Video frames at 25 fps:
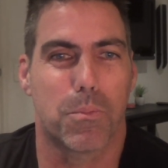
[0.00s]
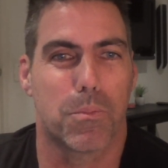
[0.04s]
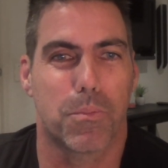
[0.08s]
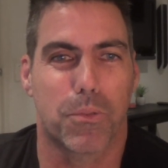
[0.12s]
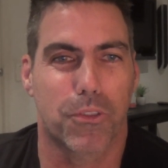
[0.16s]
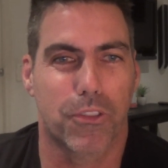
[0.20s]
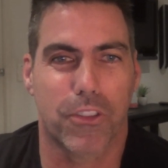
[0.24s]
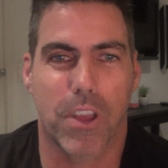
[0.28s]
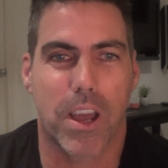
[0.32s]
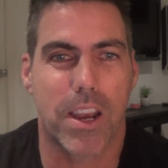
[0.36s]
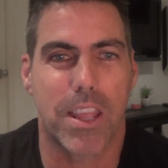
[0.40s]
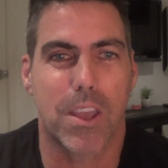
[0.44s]

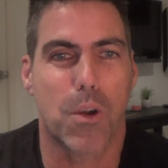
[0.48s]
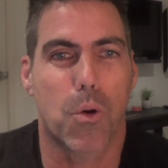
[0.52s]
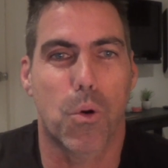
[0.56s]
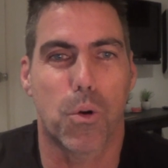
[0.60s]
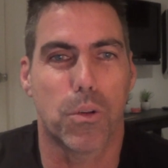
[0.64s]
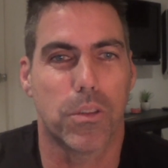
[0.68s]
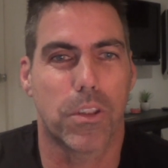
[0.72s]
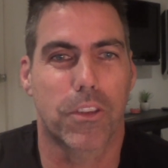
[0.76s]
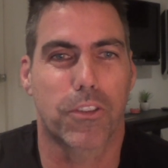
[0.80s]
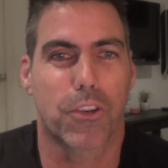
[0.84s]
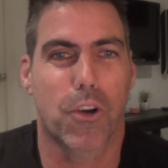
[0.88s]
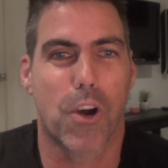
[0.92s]
study
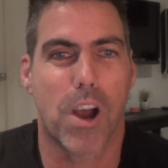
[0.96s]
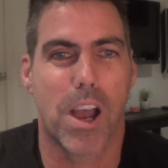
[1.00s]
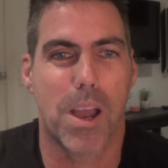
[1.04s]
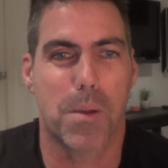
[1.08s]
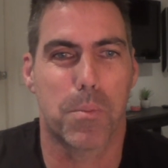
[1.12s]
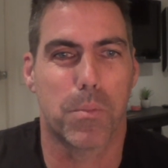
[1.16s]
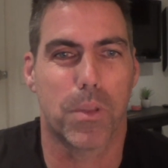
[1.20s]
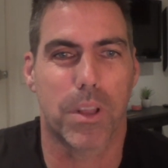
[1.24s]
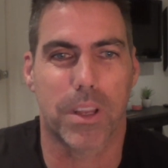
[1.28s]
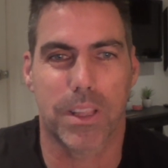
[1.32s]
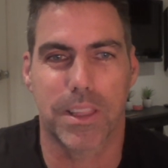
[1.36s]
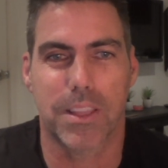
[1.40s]
all the
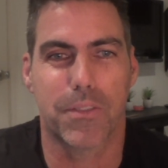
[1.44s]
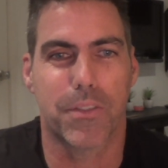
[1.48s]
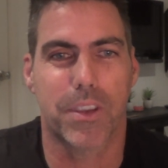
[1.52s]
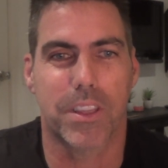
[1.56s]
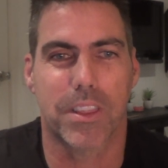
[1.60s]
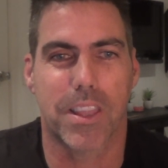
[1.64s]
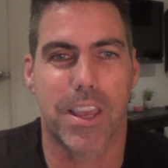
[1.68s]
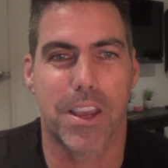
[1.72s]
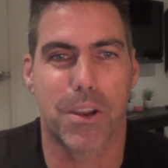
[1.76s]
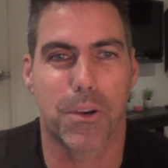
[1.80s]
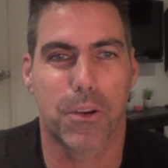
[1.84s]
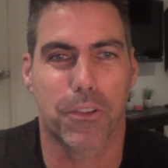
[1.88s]
time, like
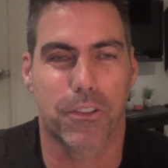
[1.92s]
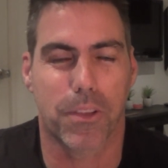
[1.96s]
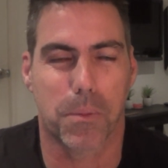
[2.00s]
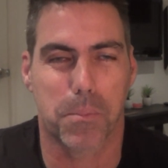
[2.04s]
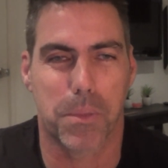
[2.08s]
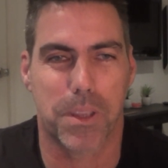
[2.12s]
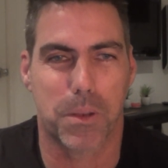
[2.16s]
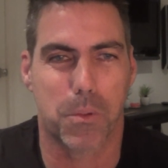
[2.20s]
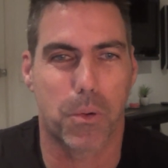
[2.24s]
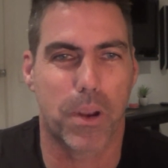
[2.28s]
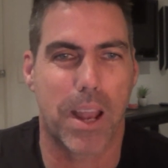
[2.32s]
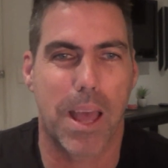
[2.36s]
living there or
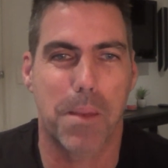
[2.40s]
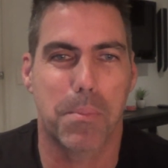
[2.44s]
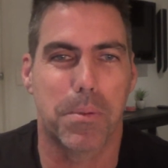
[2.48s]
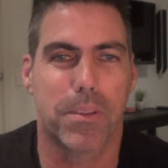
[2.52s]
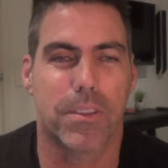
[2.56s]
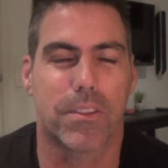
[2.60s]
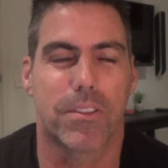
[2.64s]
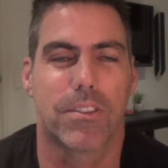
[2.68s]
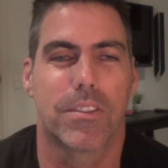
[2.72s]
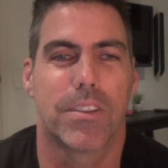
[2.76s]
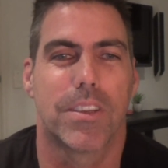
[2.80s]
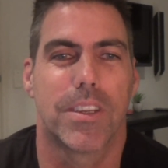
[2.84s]
something? What
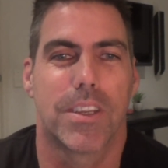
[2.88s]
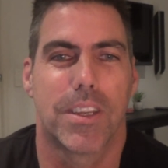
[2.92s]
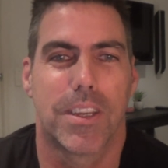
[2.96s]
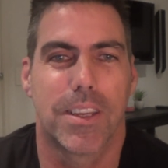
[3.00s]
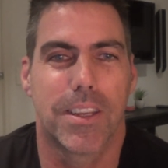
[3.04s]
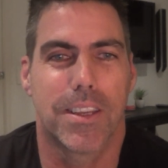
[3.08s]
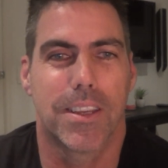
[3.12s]
happens?